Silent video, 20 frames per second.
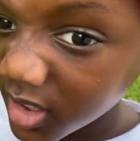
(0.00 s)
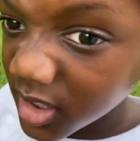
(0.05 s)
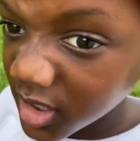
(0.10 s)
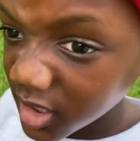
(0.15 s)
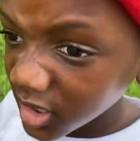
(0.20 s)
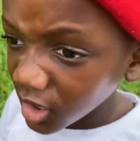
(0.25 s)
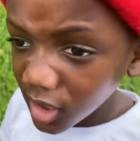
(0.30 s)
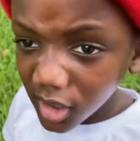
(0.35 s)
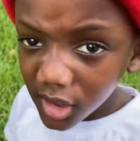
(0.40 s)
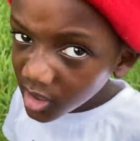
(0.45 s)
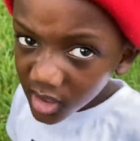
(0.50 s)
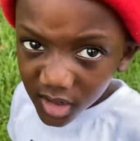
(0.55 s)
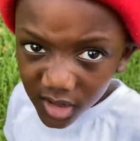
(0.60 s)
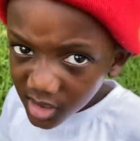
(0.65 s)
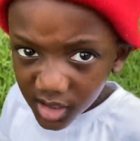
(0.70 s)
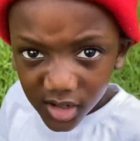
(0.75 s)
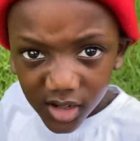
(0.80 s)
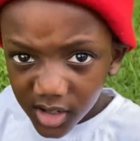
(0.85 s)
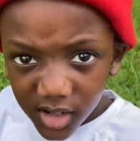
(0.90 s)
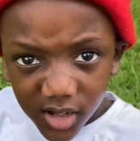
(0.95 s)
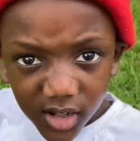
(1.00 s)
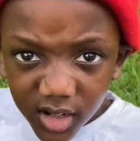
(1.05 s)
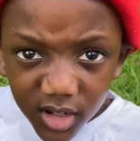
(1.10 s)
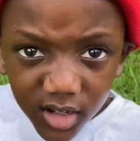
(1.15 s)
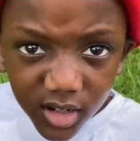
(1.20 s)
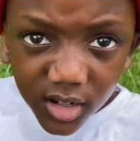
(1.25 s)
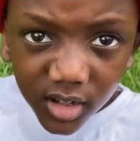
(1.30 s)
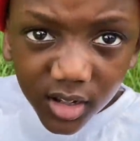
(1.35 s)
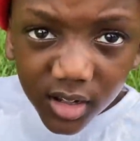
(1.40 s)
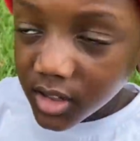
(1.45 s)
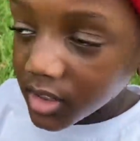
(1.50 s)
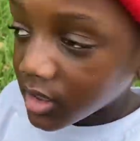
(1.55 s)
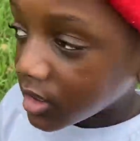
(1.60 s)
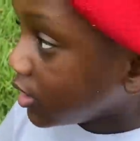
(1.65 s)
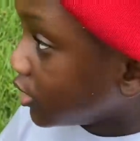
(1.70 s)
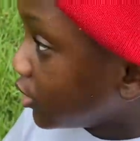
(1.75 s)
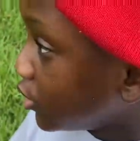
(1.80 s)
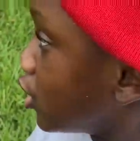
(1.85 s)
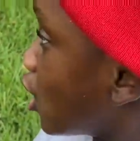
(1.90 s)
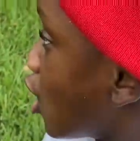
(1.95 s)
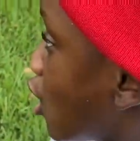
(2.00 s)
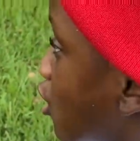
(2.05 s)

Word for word: us? That don't look like him? No.